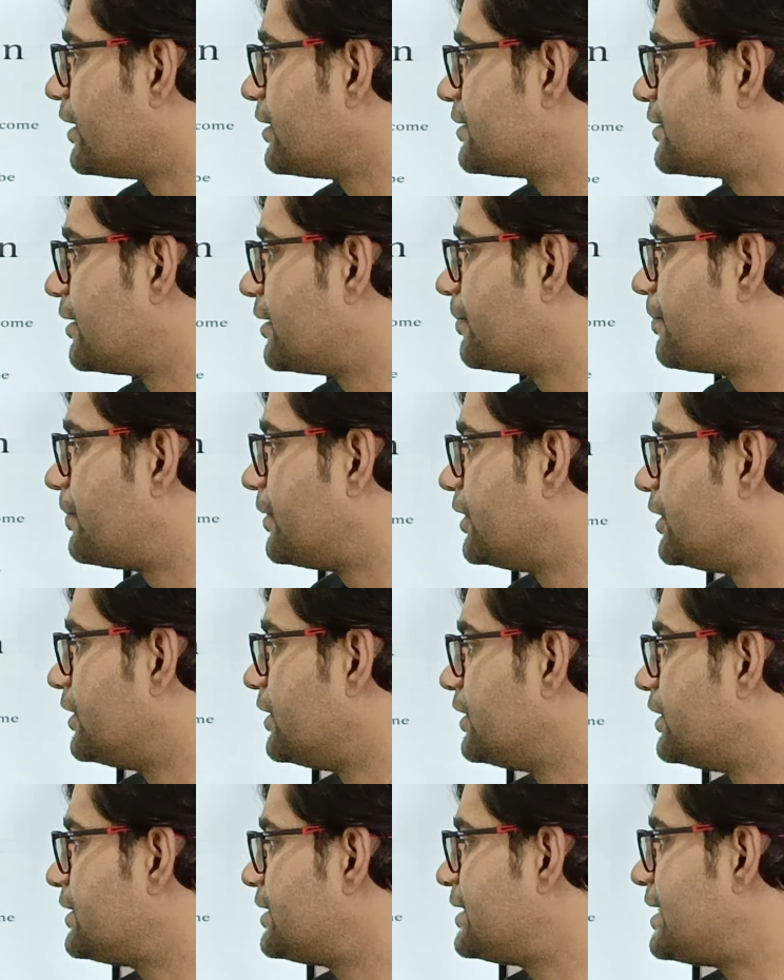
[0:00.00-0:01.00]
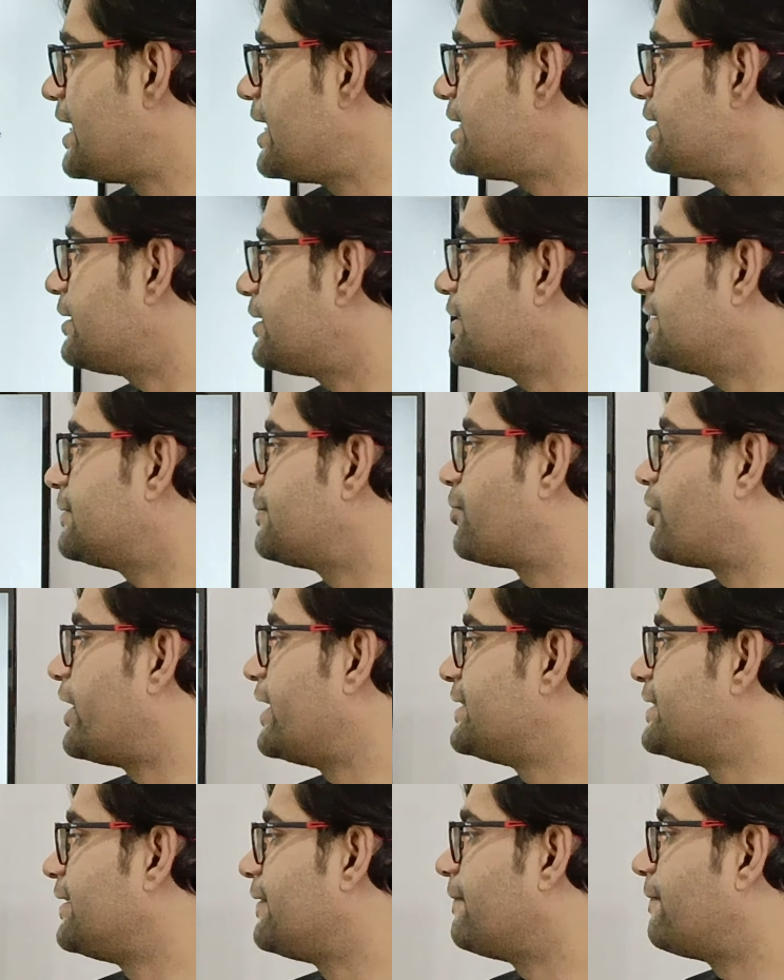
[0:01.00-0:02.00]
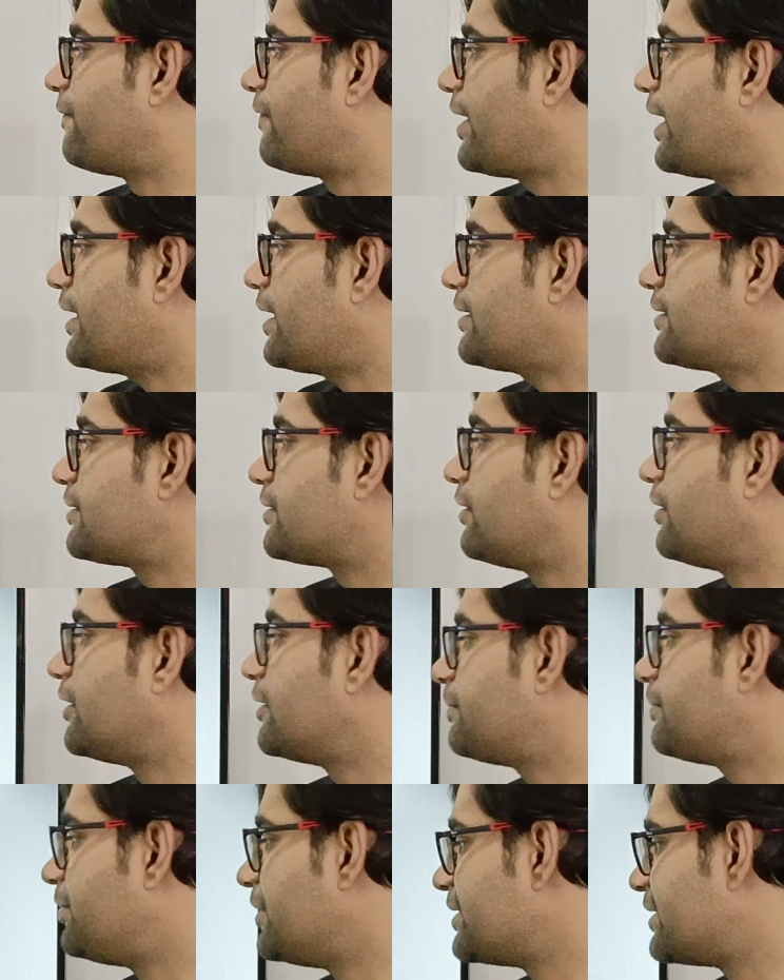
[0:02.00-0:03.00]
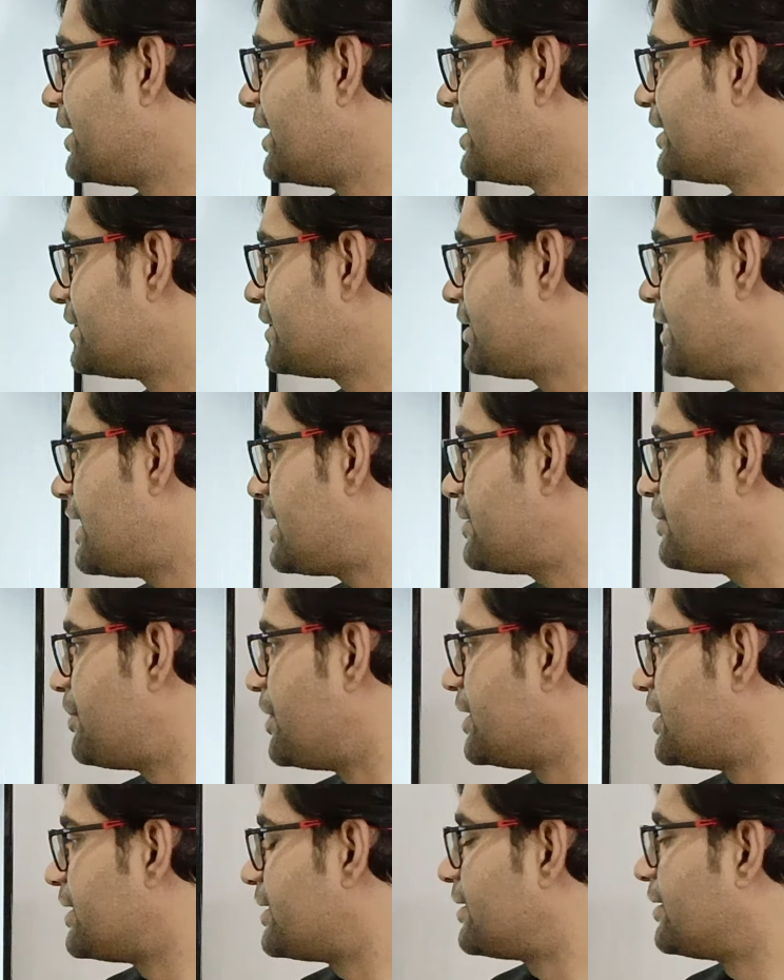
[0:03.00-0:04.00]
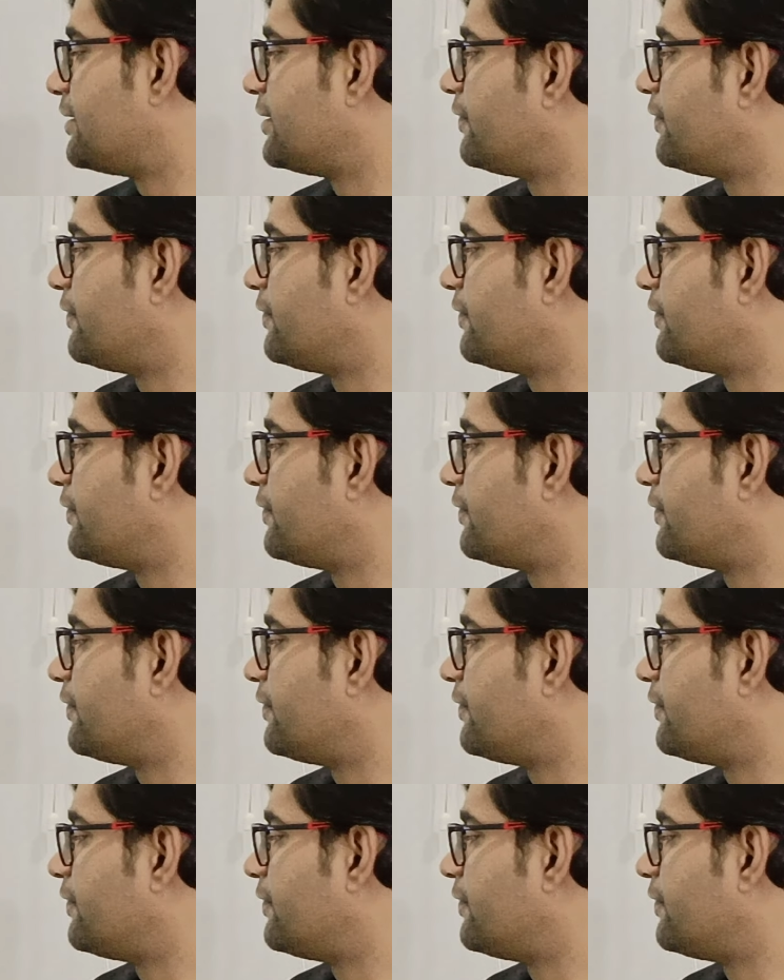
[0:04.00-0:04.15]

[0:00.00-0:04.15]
state a surprising fact or puzzling statement.